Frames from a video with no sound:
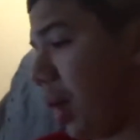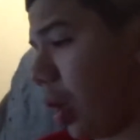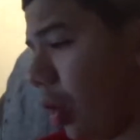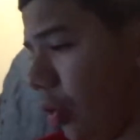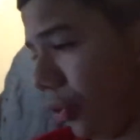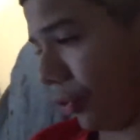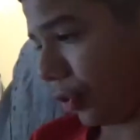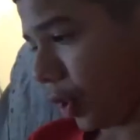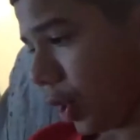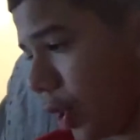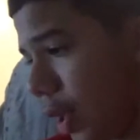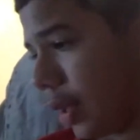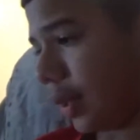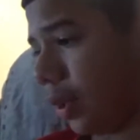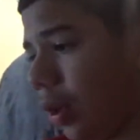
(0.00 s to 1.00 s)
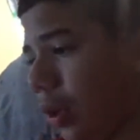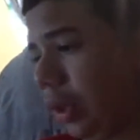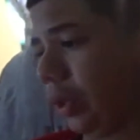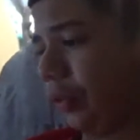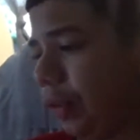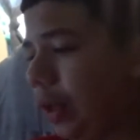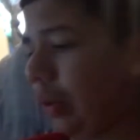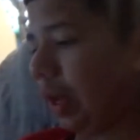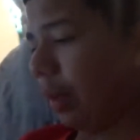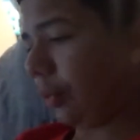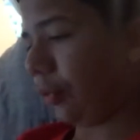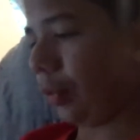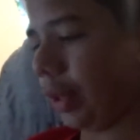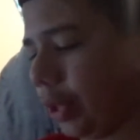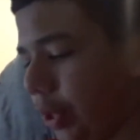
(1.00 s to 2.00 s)
because all these video
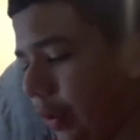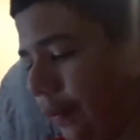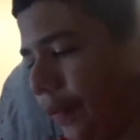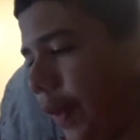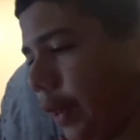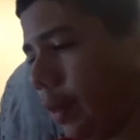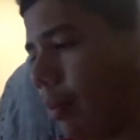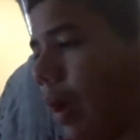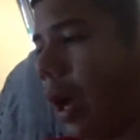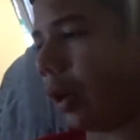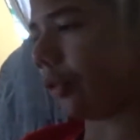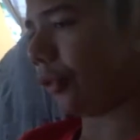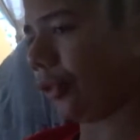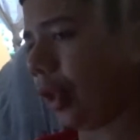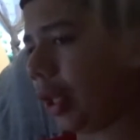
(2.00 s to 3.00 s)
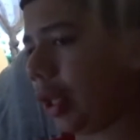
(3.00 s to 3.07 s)
games really couldn't fit in the box,